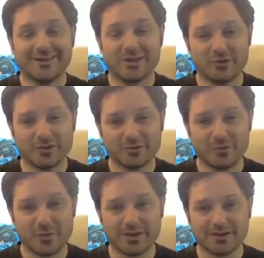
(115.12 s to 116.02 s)
hearing
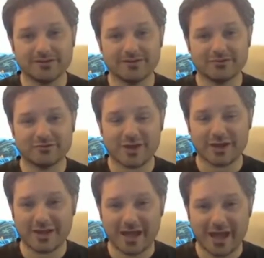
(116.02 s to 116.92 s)
the way
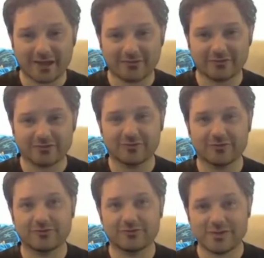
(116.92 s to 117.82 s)
Shaq acts,
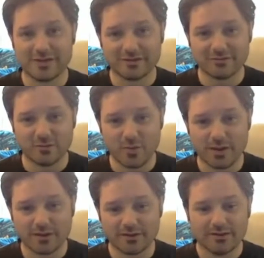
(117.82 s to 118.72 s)
seeing the
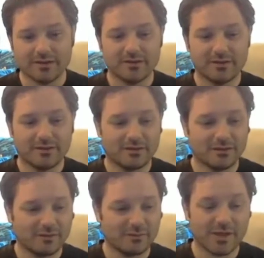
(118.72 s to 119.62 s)
way
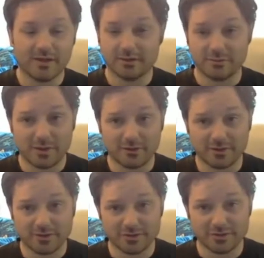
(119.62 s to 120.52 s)
Halle
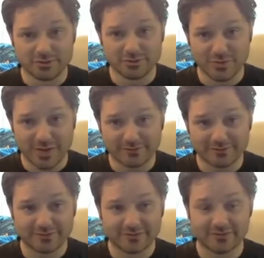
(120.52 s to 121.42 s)
Berry is
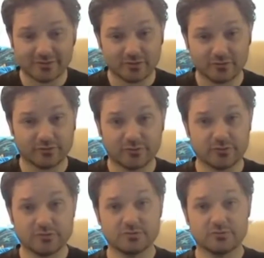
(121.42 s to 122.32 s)
dressed, although she
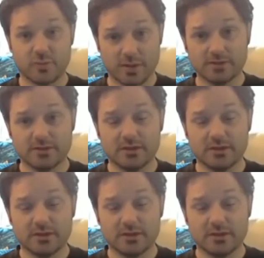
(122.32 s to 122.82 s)
looked great,